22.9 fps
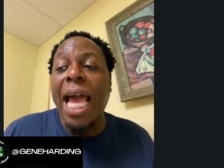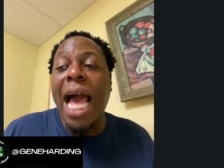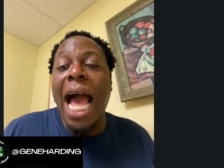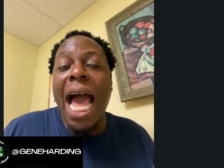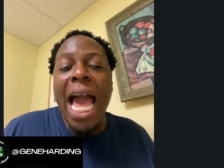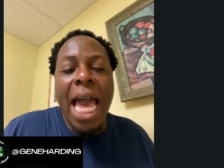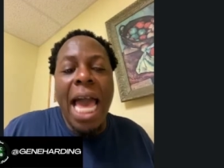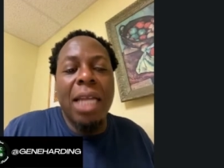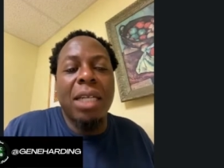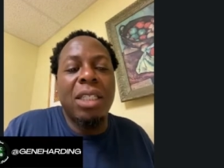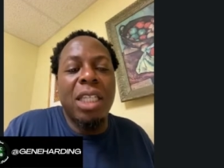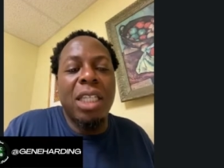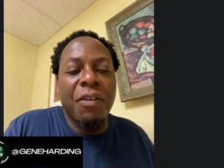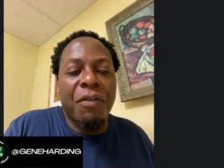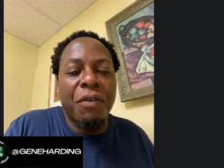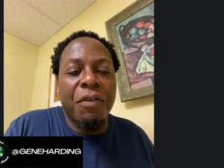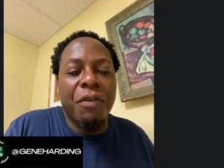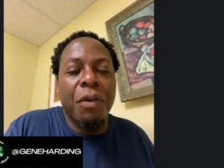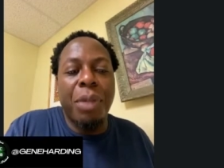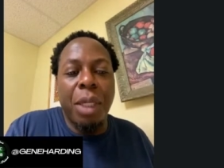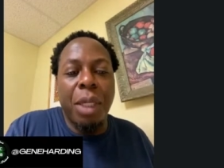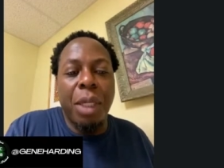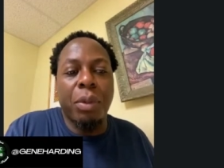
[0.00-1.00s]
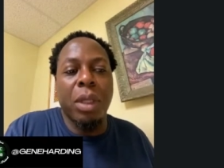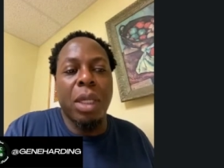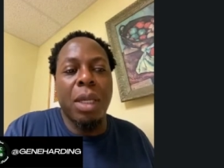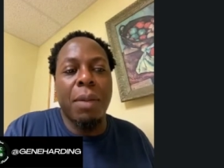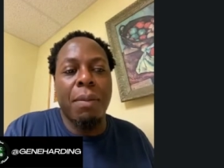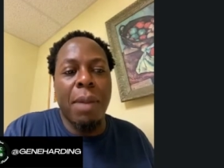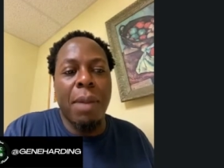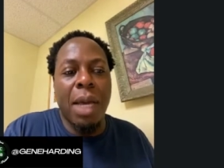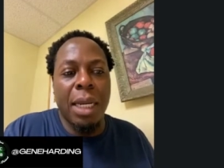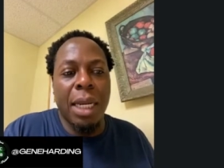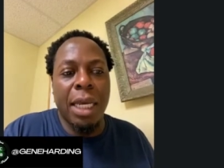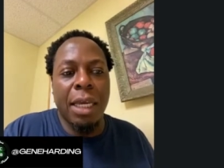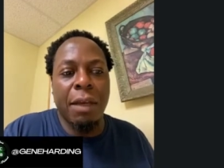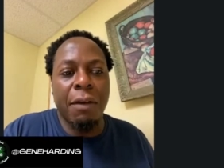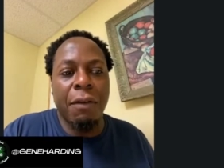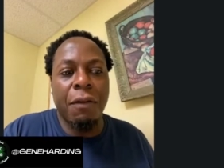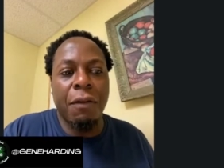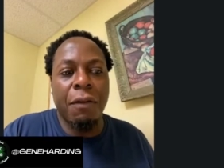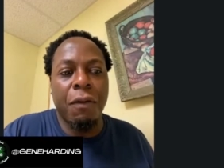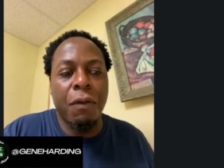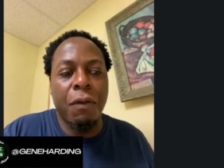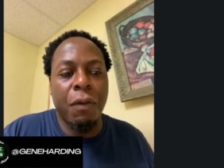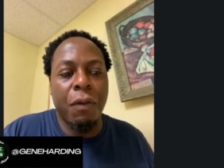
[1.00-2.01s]
had different people in my
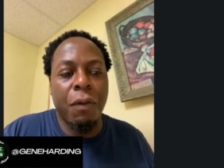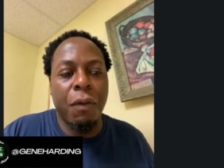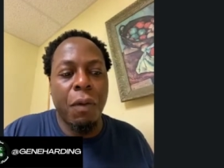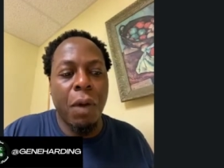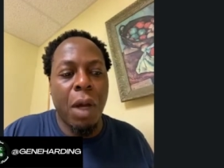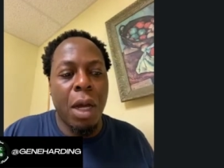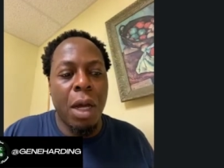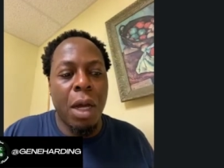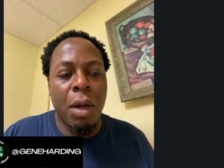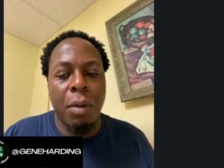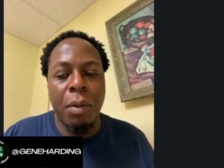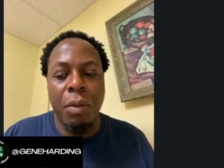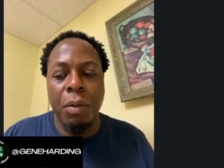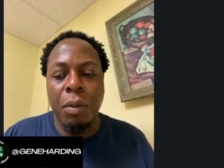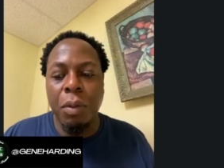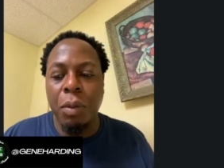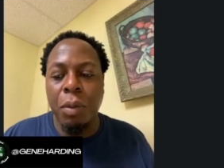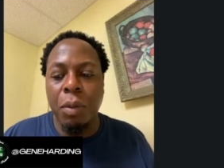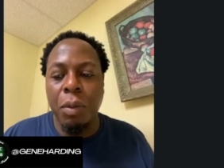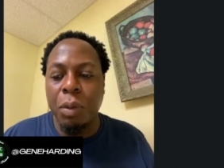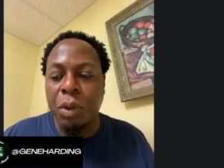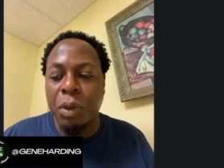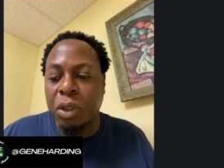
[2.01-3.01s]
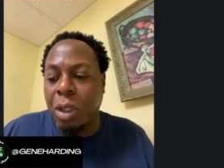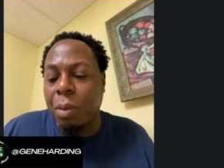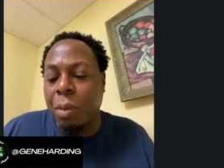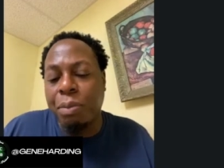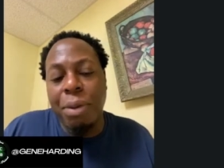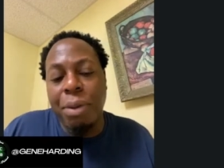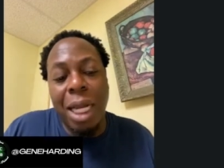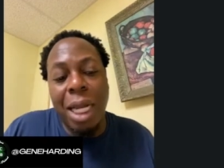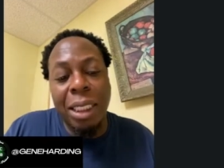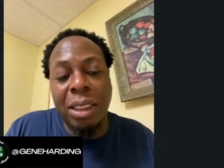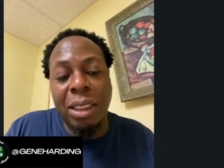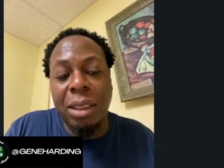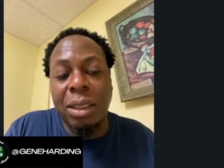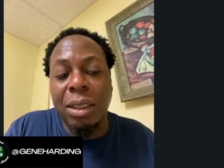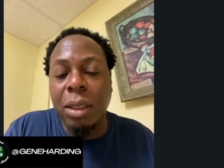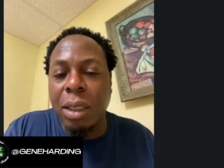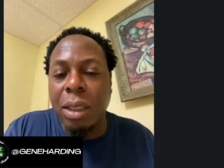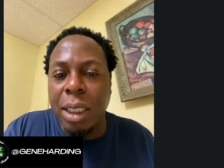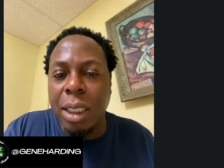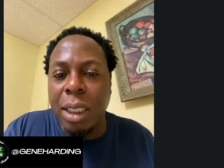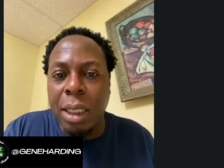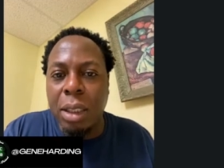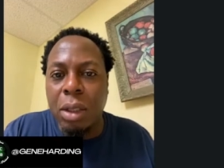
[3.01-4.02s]
life. Some probably
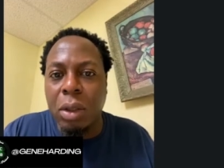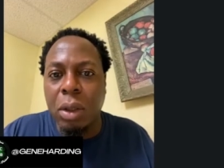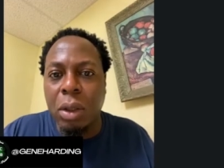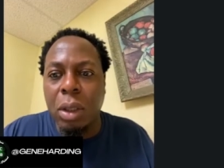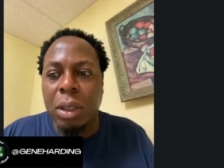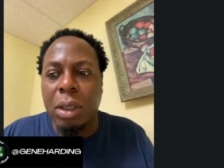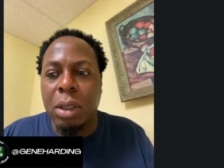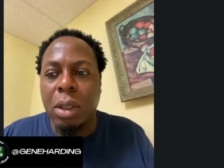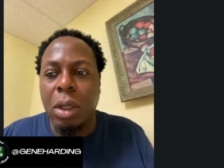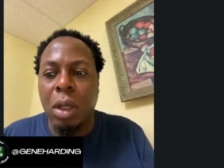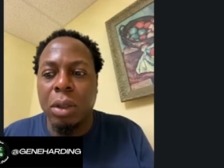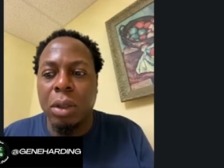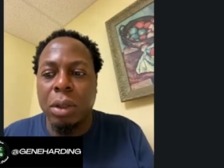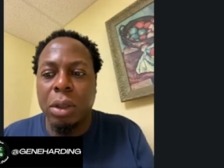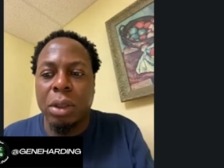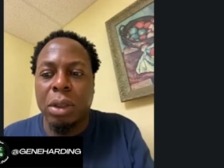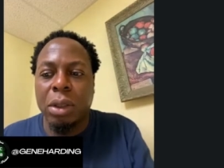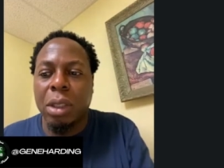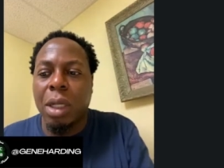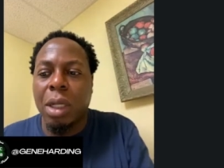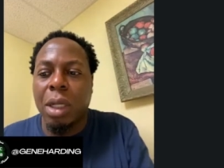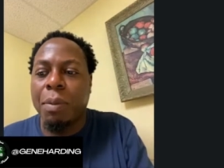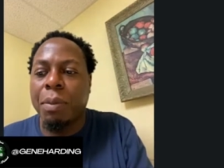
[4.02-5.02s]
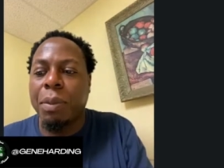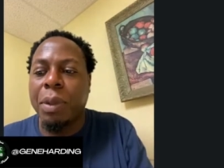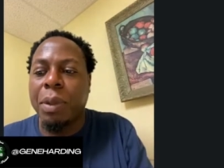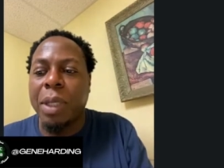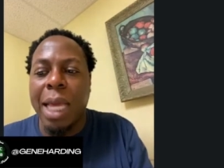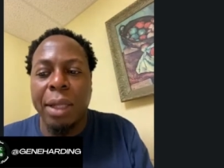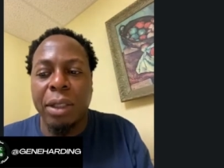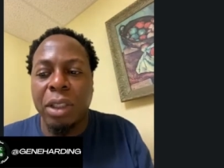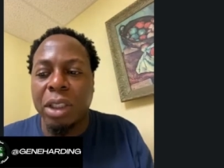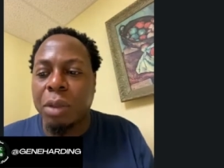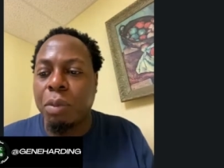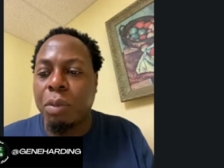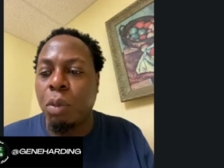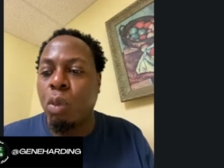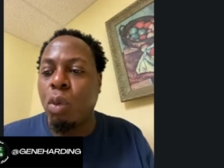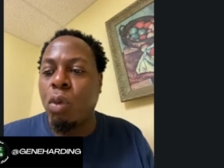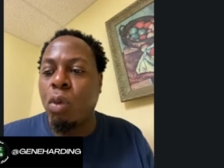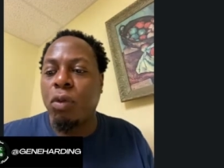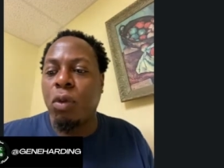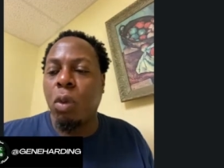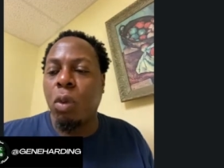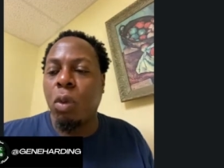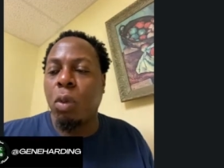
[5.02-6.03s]
still in it. Some that just
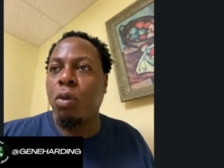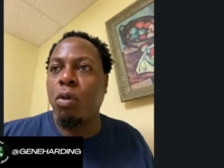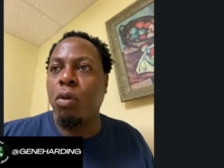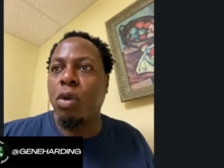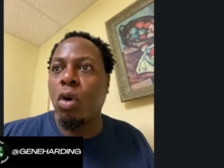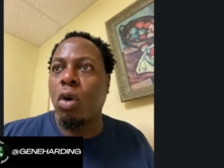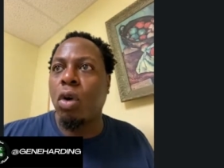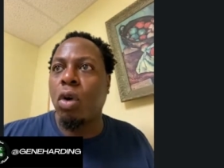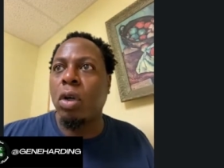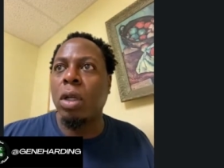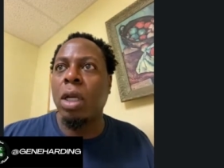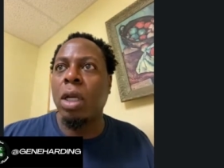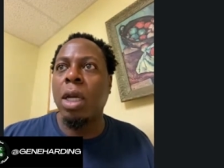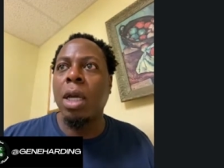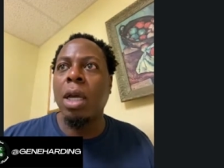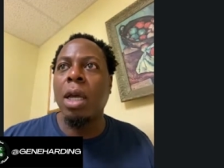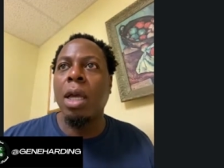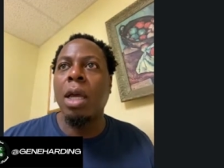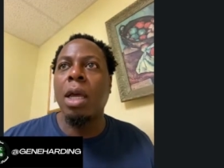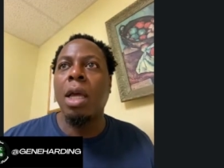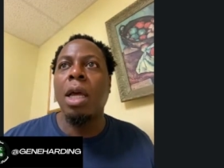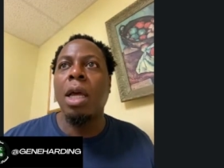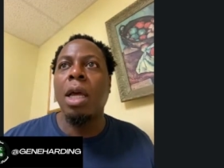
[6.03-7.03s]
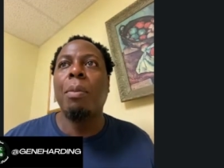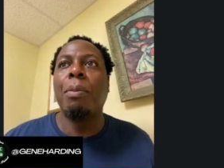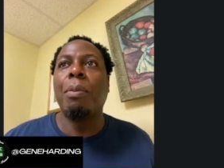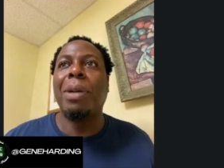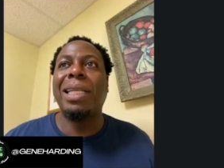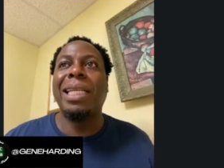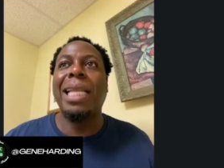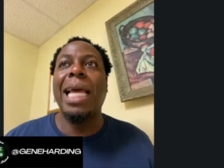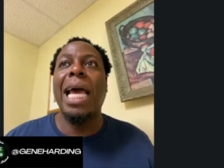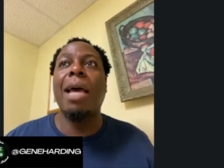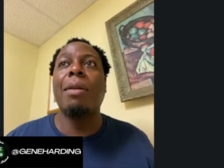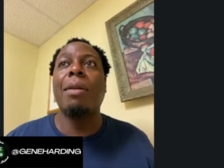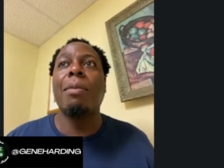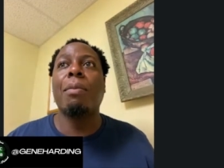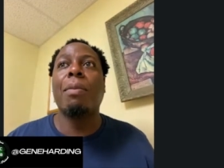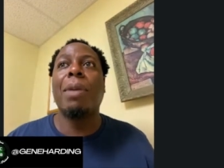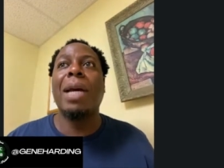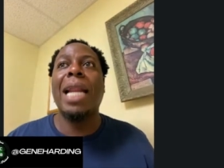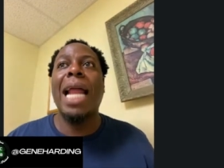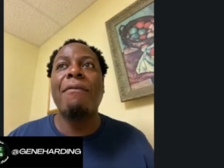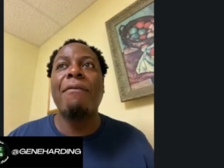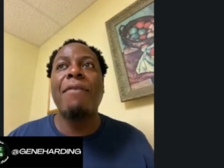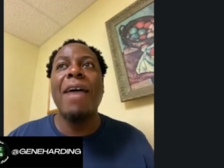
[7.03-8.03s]
moved on. But
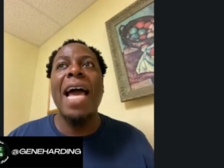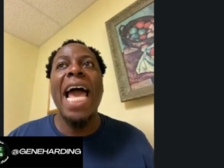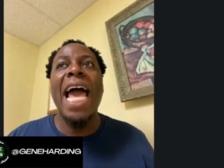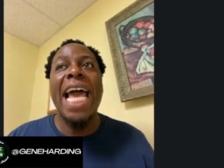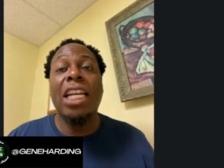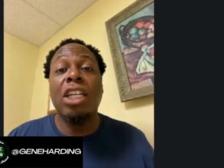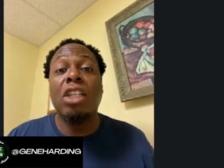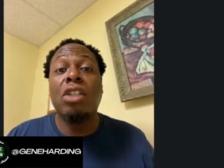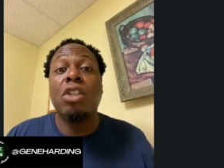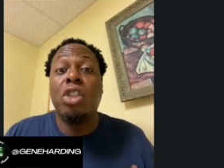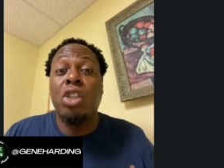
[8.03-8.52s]
I've had